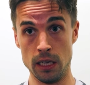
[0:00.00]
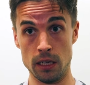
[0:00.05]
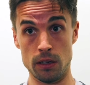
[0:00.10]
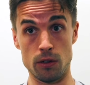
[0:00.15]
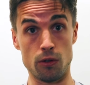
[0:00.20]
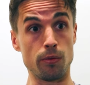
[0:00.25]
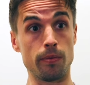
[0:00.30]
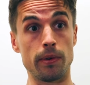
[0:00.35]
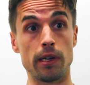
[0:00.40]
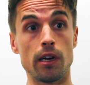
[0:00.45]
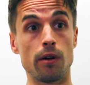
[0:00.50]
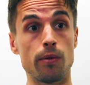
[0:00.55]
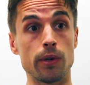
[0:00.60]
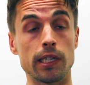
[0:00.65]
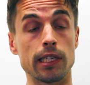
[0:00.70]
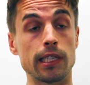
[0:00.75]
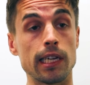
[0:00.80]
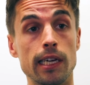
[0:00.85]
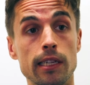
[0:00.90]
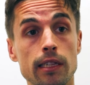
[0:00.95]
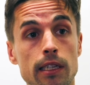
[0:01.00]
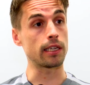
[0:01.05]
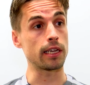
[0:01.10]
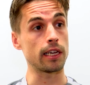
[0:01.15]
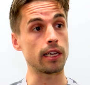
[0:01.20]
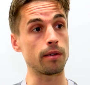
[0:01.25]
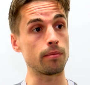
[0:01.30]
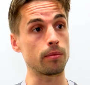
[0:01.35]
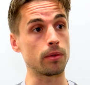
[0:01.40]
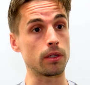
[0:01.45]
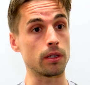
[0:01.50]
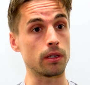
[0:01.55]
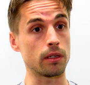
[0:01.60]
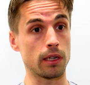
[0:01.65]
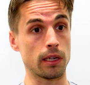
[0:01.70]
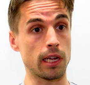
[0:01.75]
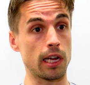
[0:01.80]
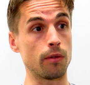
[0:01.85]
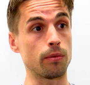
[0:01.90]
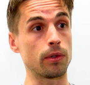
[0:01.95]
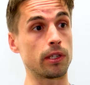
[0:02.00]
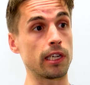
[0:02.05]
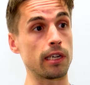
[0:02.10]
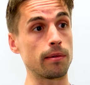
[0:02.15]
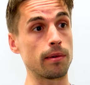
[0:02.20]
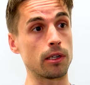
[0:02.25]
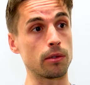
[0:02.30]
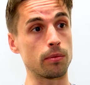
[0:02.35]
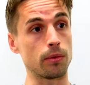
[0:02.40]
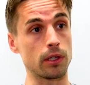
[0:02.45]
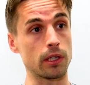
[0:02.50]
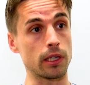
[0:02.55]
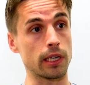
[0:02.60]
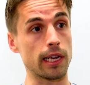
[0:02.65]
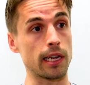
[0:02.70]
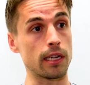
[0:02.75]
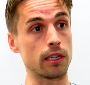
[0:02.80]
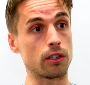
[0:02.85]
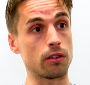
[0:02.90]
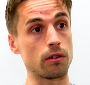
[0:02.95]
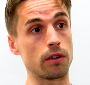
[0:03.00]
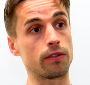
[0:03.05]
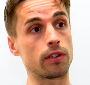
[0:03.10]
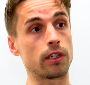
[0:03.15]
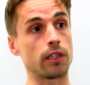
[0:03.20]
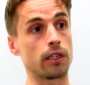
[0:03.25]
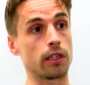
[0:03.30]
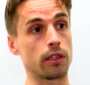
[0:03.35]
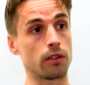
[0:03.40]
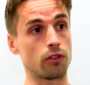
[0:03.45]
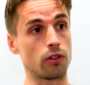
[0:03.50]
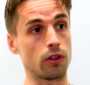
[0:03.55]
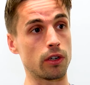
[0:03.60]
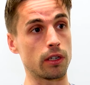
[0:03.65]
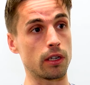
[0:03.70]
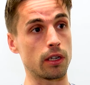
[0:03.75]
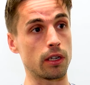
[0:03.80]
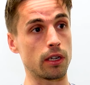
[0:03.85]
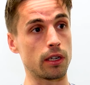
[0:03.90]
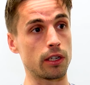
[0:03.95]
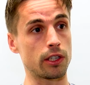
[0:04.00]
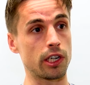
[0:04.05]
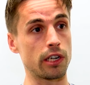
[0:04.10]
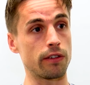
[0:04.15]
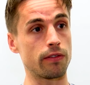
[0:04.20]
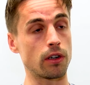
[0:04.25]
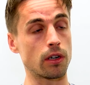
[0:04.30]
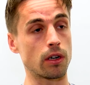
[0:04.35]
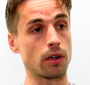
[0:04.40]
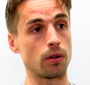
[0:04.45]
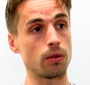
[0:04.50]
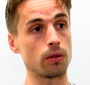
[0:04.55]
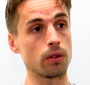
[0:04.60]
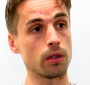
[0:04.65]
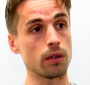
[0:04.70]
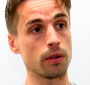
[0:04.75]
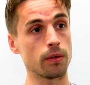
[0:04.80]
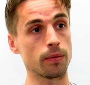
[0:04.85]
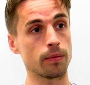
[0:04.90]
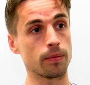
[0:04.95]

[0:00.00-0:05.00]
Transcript: ultimately I want to stay in the team and help the team out as much as I can to obviously try and uh, achieve our goals.